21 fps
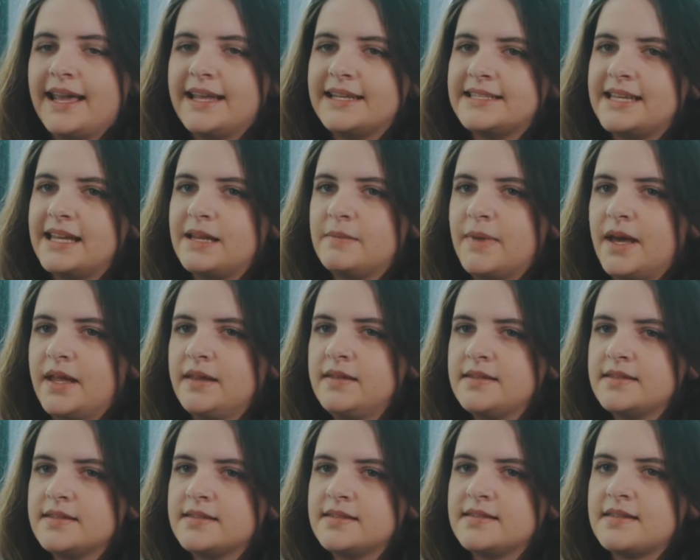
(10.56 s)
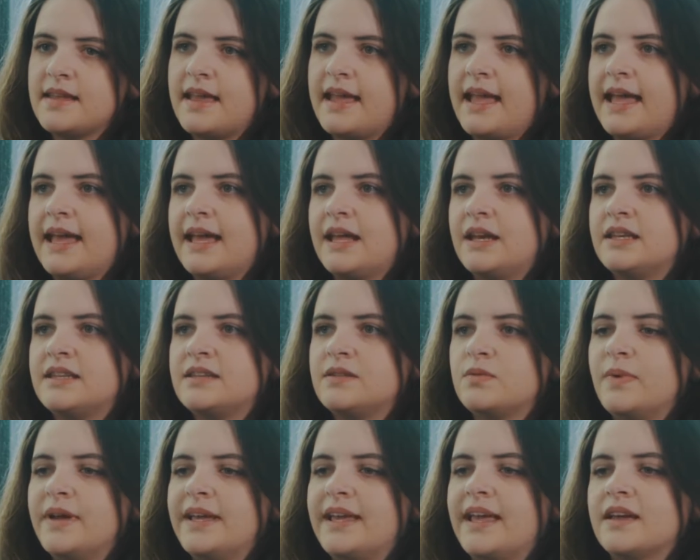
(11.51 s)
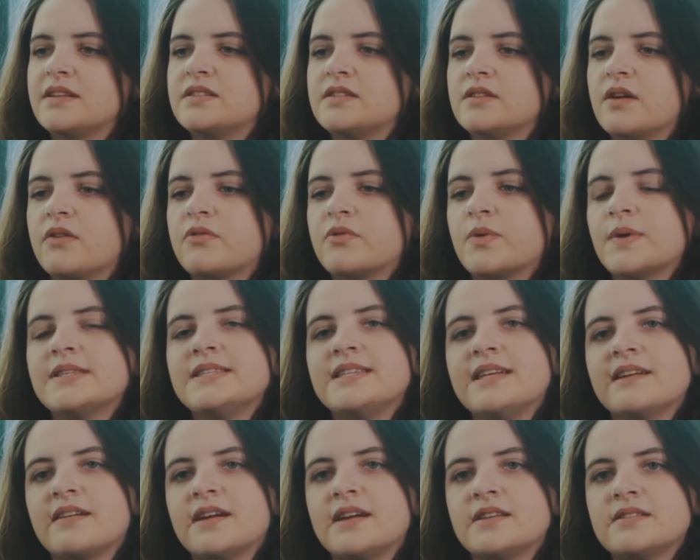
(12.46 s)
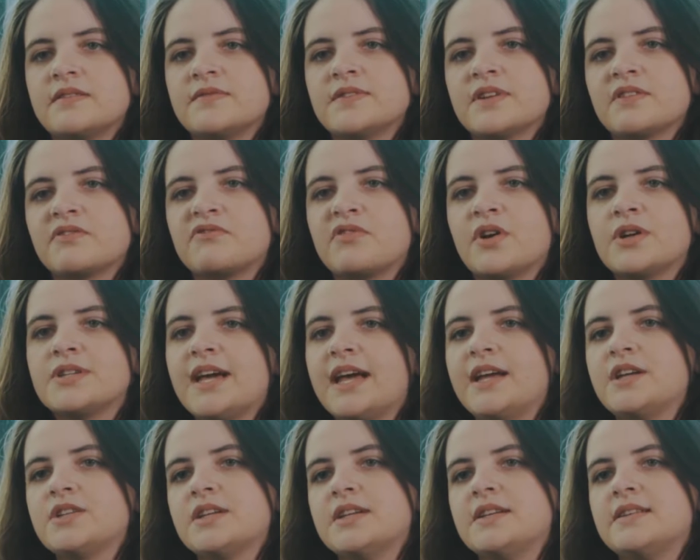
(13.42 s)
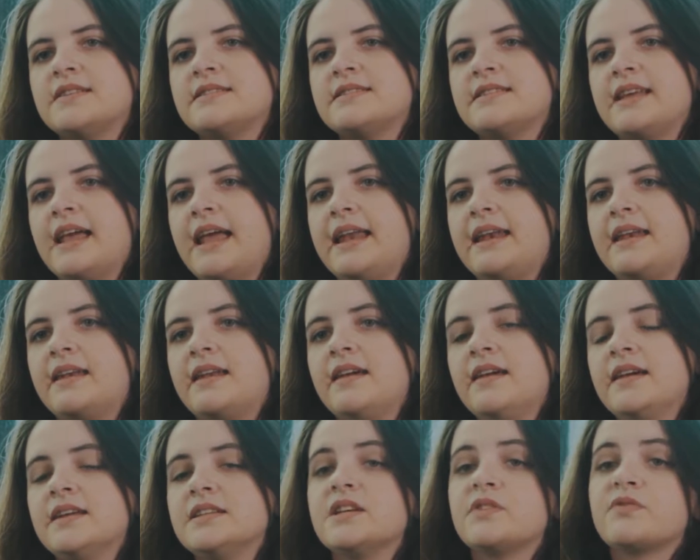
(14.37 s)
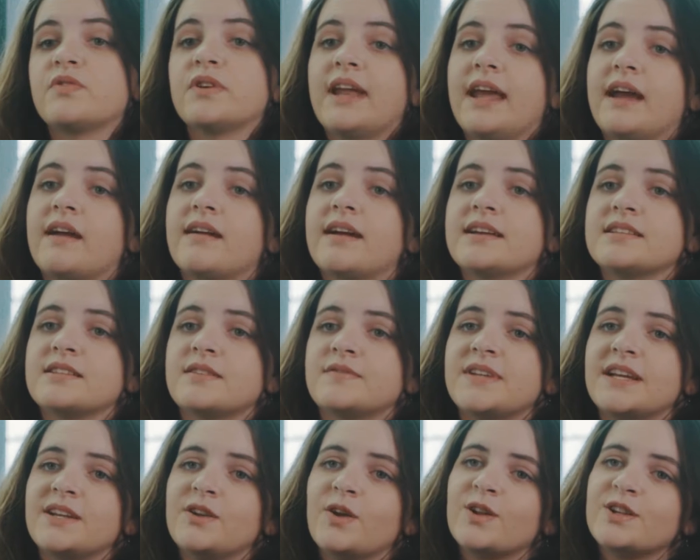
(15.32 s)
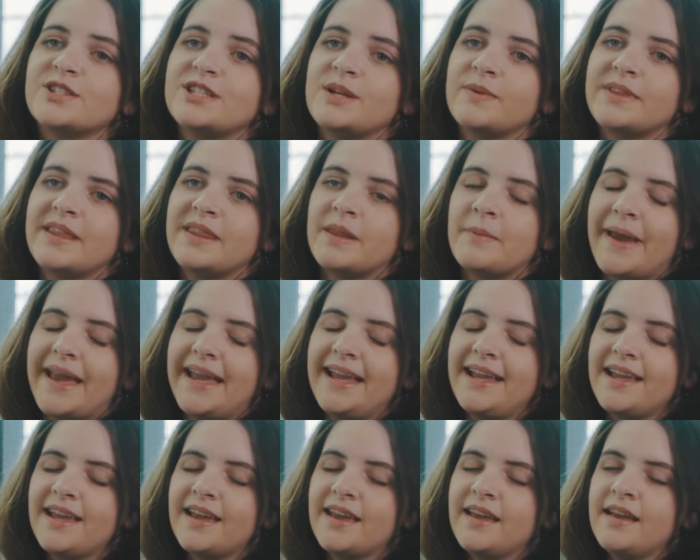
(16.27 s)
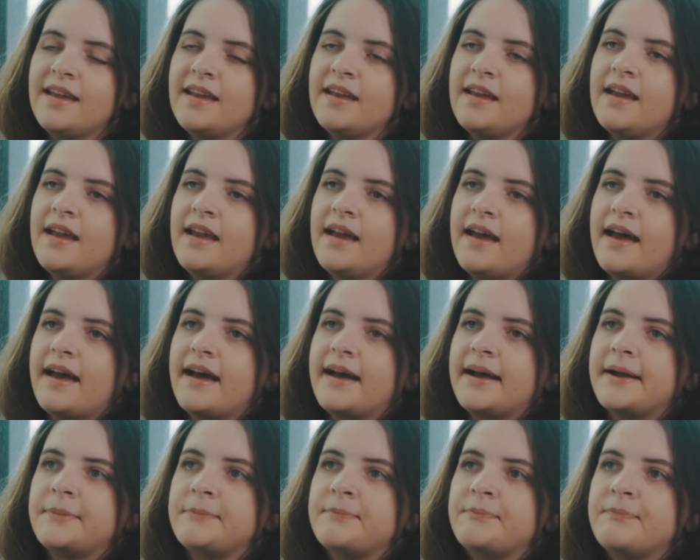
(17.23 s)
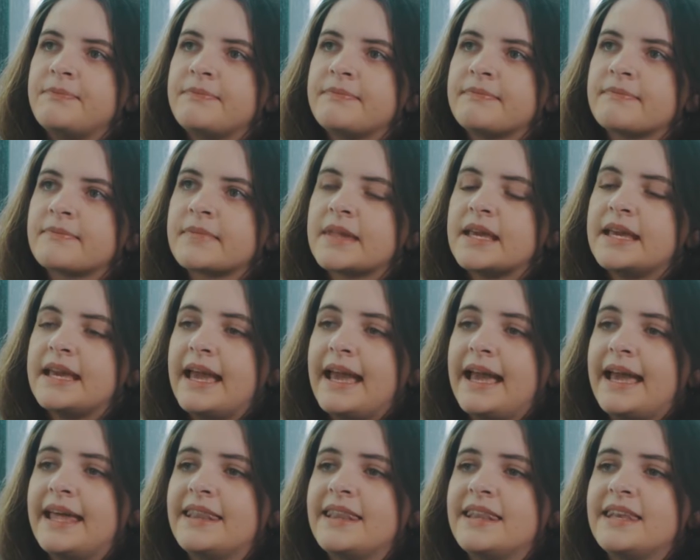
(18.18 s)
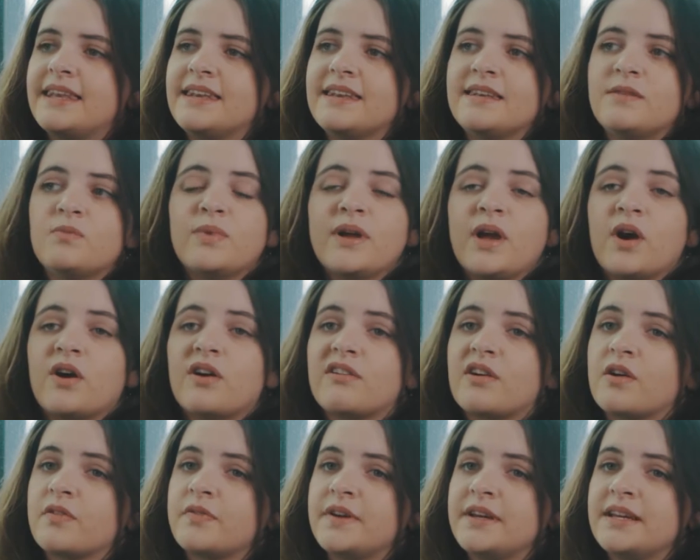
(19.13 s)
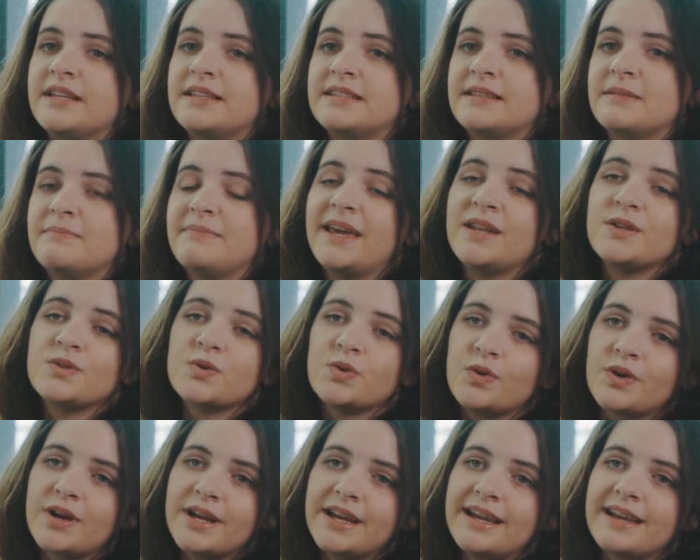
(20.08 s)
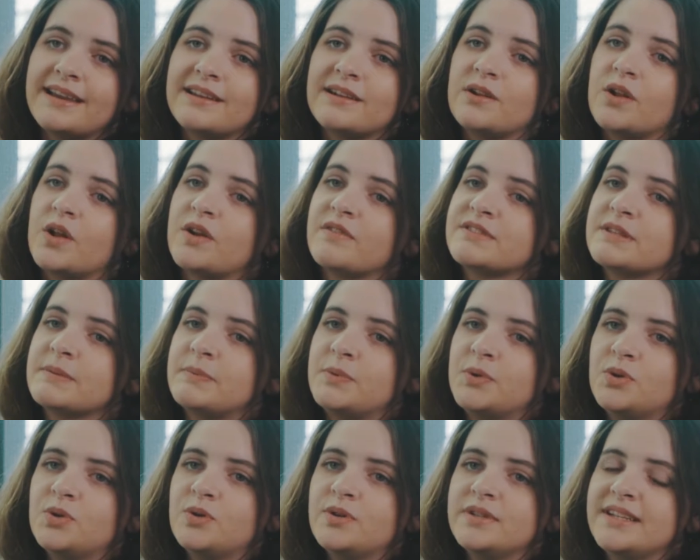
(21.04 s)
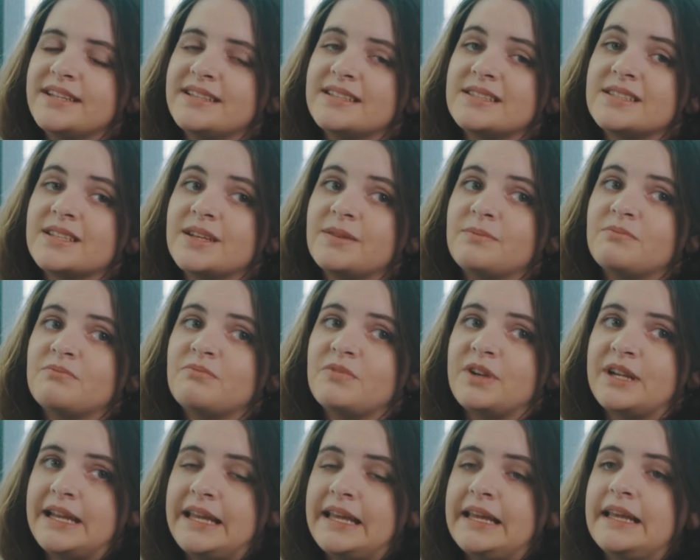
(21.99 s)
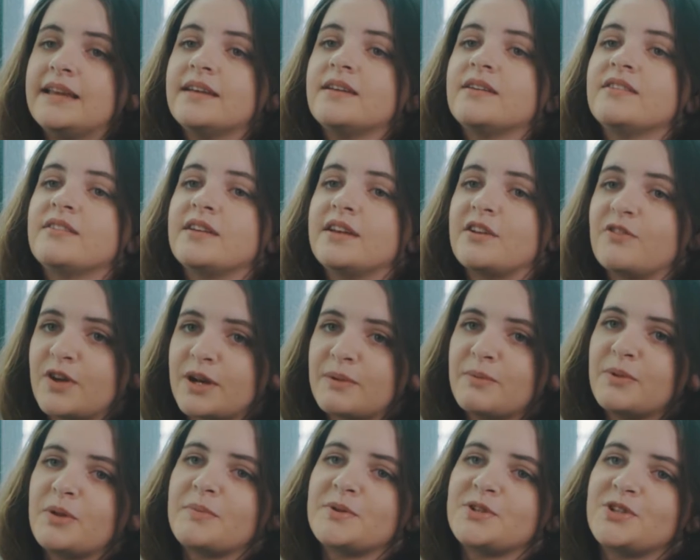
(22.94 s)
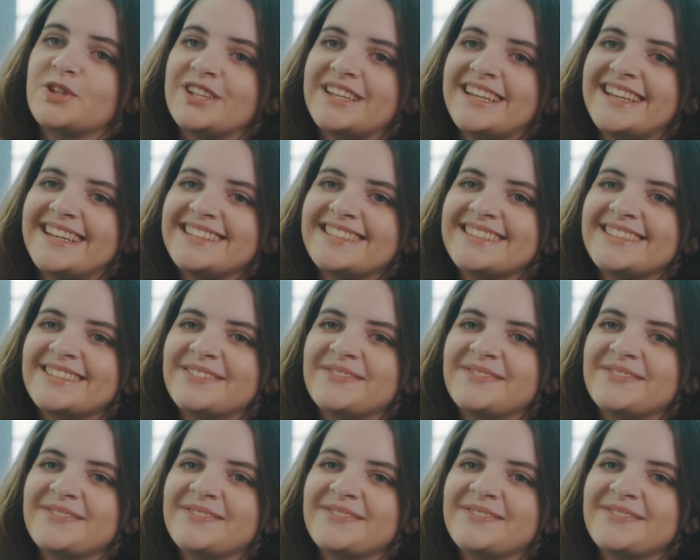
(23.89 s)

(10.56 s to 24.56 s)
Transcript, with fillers: 18 months and we get to go through a series of different rotations in different areas of technology within the bank. Um, and we are offered mentoring and a lot of support and some really incredible opportunities.